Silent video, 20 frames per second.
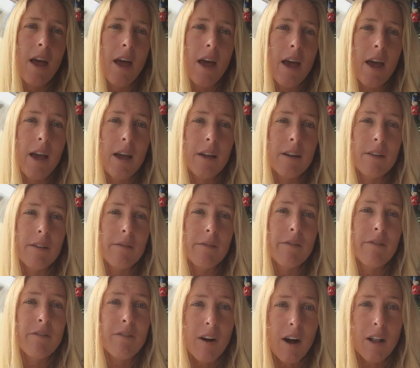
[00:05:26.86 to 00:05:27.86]
and
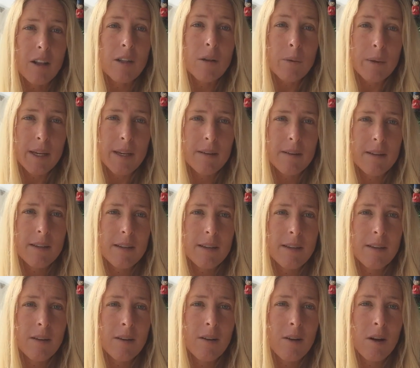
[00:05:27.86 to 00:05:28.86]
following
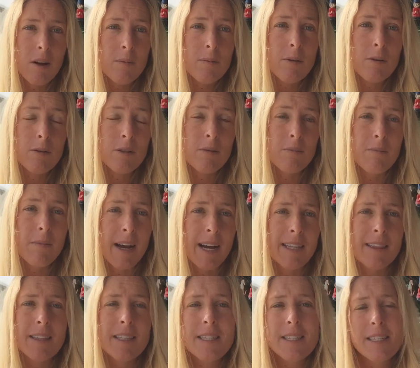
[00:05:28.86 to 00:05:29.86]
almost
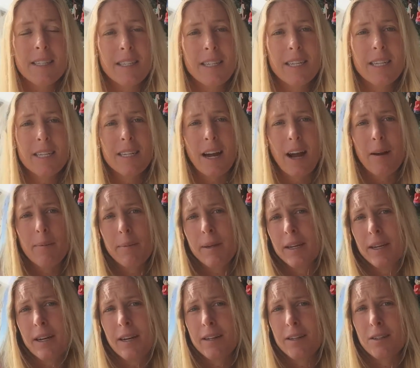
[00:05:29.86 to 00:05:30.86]
mindlessly, not
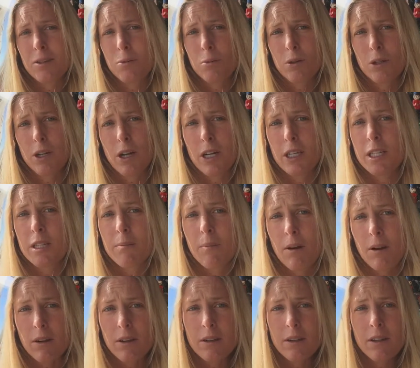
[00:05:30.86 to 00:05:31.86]
because we're not
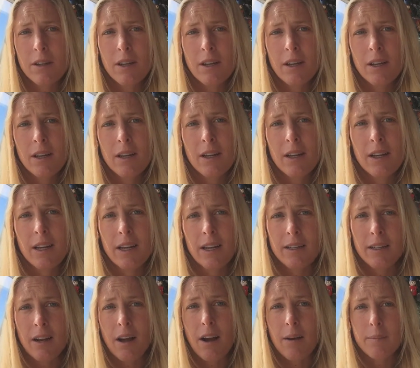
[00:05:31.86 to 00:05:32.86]
smart
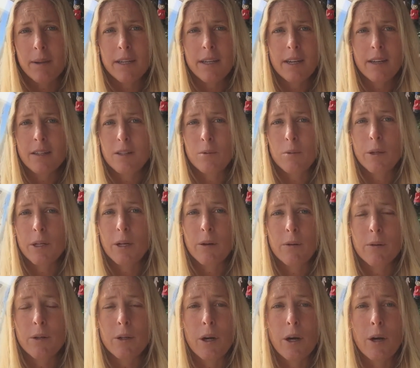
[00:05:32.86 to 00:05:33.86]
and not because we
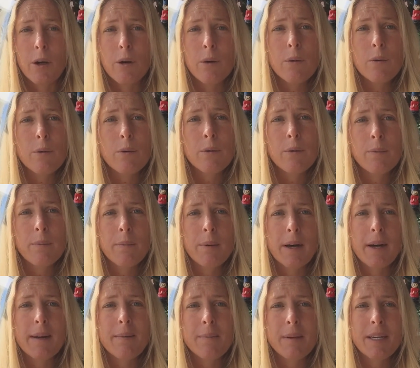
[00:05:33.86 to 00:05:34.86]
don't know,
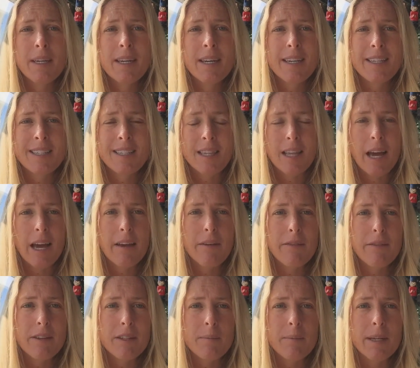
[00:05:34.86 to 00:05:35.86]
but because life
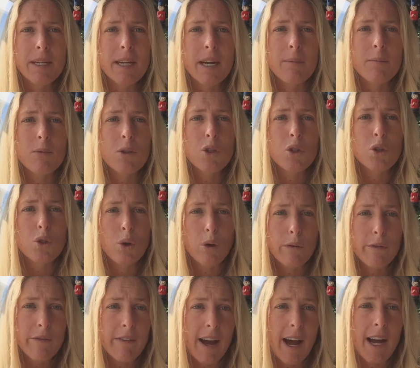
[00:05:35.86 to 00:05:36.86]
has become
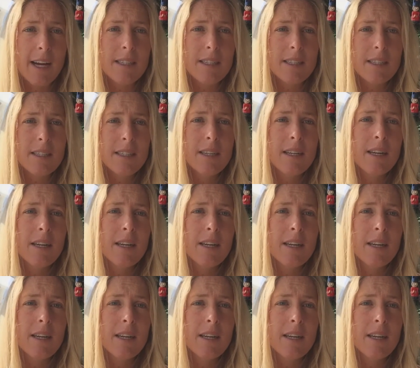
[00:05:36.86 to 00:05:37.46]
so fast